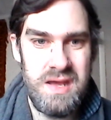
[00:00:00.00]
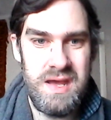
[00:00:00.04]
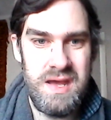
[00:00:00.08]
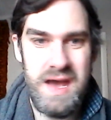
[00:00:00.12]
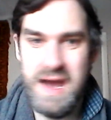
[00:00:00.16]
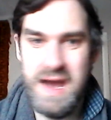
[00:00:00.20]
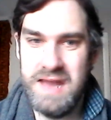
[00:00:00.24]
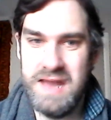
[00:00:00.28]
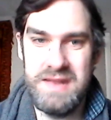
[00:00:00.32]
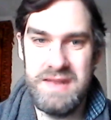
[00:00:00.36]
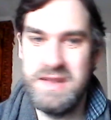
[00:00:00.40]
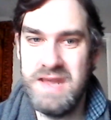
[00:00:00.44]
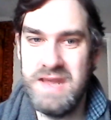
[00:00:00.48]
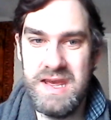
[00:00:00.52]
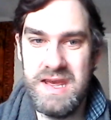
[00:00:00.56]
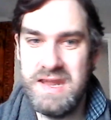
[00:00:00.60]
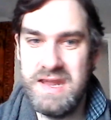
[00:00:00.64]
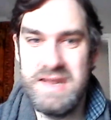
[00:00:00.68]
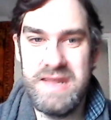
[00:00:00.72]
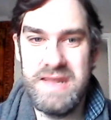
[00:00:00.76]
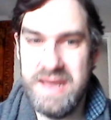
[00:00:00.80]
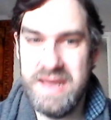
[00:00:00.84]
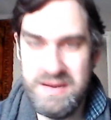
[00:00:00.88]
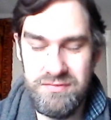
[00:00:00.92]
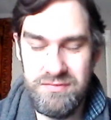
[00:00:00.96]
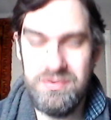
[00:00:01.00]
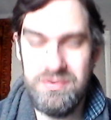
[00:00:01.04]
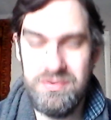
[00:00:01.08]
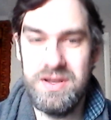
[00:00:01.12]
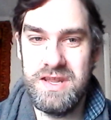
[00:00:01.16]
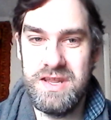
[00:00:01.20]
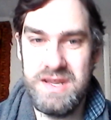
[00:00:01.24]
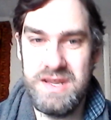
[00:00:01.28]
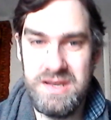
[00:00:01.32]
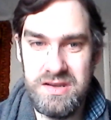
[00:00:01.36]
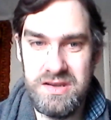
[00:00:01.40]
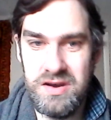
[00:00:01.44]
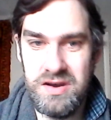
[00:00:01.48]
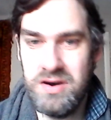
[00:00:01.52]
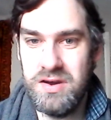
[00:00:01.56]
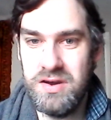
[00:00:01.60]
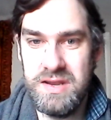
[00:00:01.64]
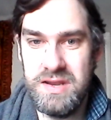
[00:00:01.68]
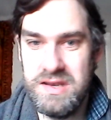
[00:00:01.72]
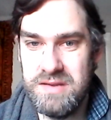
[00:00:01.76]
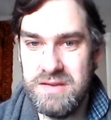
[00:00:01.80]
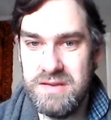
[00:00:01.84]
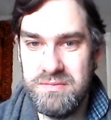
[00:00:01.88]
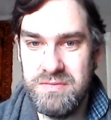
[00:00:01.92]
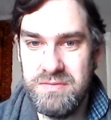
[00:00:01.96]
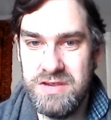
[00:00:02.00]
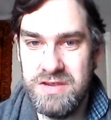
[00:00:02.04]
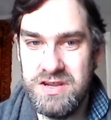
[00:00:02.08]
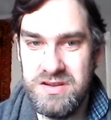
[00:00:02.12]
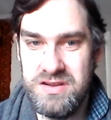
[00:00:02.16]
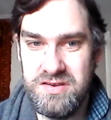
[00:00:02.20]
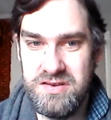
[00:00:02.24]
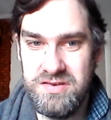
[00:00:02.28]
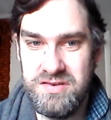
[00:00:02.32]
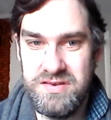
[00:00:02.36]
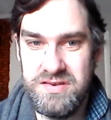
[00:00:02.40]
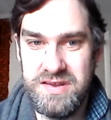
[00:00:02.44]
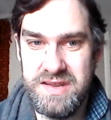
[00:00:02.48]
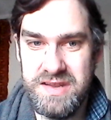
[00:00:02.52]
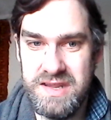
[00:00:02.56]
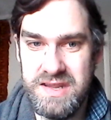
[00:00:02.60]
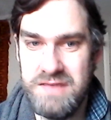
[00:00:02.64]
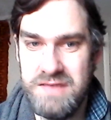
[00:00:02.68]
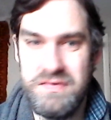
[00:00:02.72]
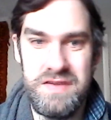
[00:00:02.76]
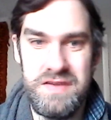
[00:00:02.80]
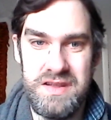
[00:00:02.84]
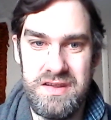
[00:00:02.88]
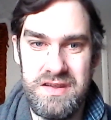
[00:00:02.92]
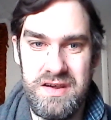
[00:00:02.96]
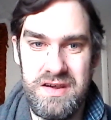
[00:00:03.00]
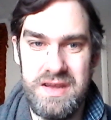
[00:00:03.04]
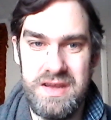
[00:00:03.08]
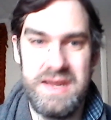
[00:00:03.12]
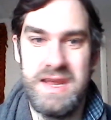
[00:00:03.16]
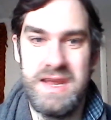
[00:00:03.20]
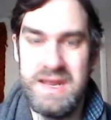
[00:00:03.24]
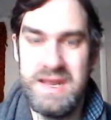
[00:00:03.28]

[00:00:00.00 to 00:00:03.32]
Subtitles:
And they're really not in the mood, if you like.